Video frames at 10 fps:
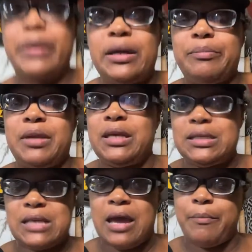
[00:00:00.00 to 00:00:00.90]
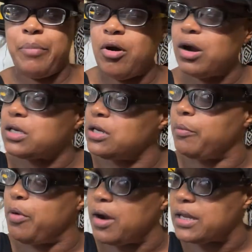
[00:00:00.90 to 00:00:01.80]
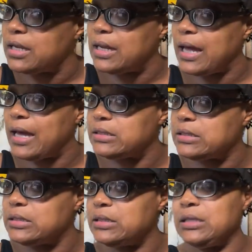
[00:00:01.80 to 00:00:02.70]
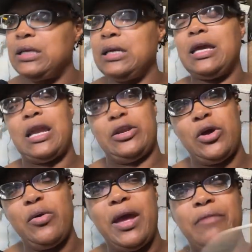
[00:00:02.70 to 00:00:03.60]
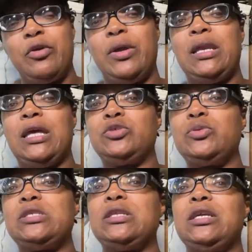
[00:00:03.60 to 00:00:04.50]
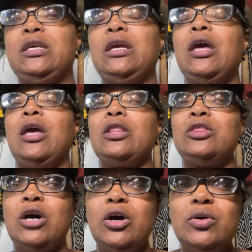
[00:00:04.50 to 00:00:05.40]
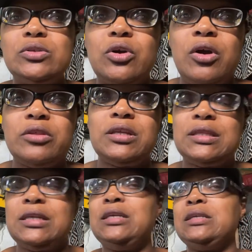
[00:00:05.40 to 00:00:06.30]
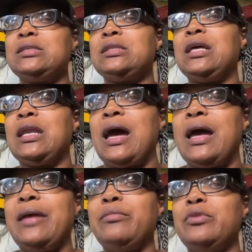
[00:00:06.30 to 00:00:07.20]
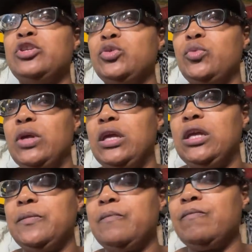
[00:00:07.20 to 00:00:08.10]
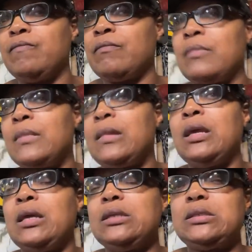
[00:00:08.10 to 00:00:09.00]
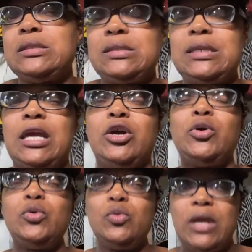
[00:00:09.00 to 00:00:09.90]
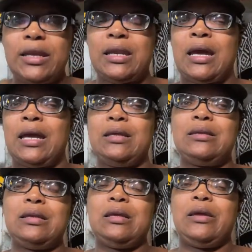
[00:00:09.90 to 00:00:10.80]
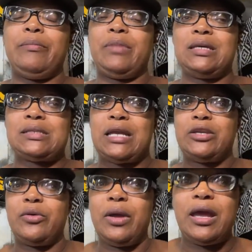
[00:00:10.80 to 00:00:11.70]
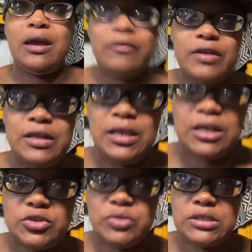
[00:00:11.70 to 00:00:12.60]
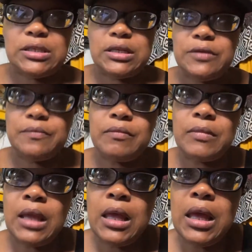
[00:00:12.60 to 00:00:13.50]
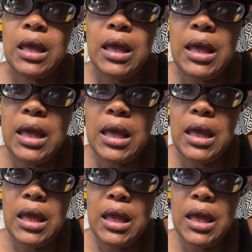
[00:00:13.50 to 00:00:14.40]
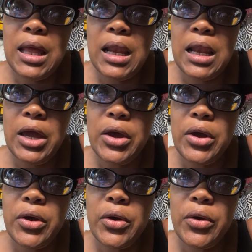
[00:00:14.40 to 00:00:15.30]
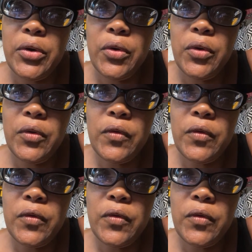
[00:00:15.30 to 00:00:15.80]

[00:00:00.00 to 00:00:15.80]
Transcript: But because I'm parked in a parking lot and I don't have no electricity, those are the things that I'm doing to stay cool at night because I don't have electricity. Hello,